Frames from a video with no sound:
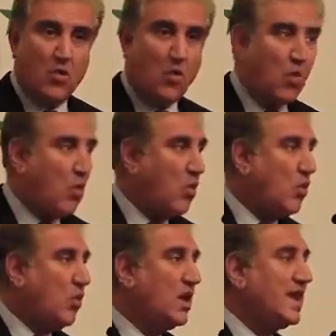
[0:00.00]

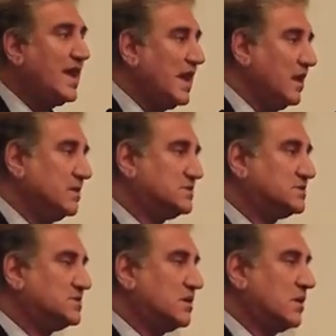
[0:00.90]
All ills
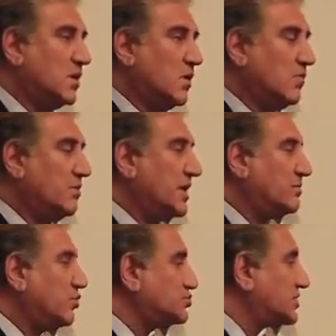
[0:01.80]
were being
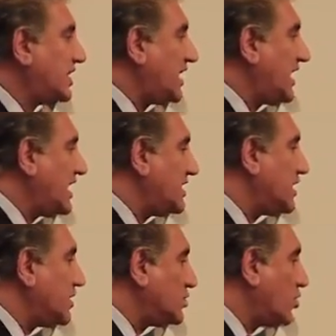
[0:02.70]
put in
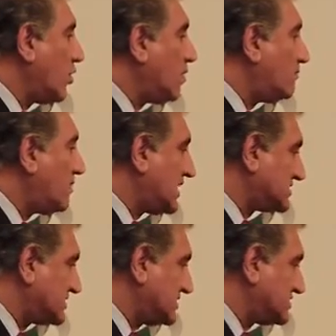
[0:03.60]
your
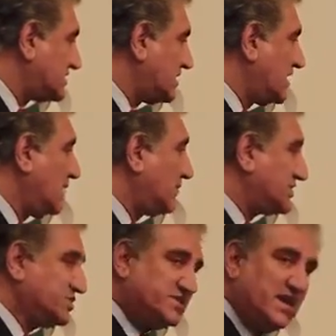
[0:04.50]
basket. But
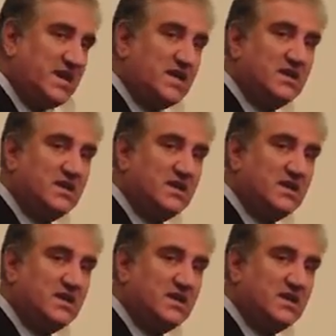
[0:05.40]
today,